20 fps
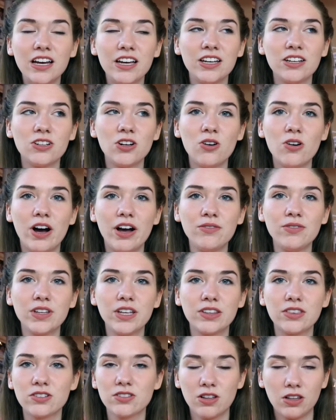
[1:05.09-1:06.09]
You know, I feel
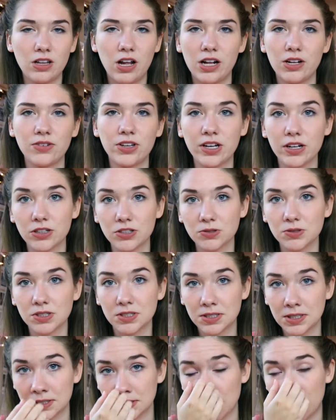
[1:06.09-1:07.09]
like there's a lot of
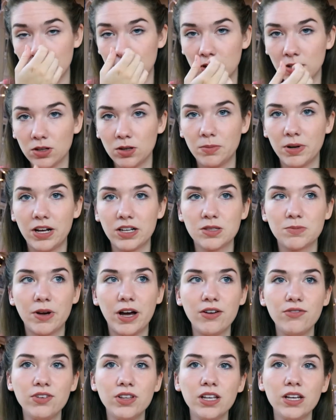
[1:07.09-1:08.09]
characteristics of a girl boss, but
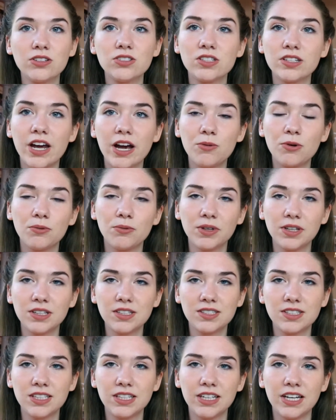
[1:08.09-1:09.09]
I feel like today we really
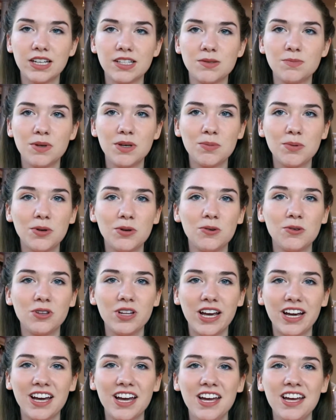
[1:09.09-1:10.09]
see it as people who,
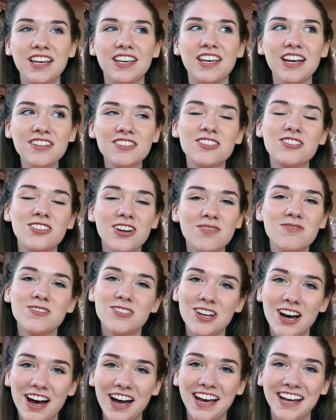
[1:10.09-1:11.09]
like, get stuff
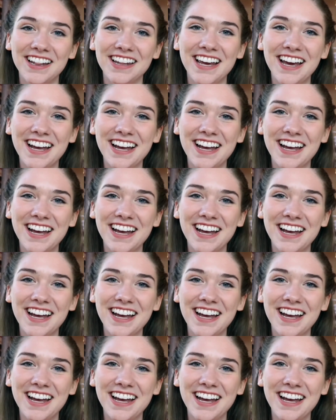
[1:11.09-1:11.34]
done.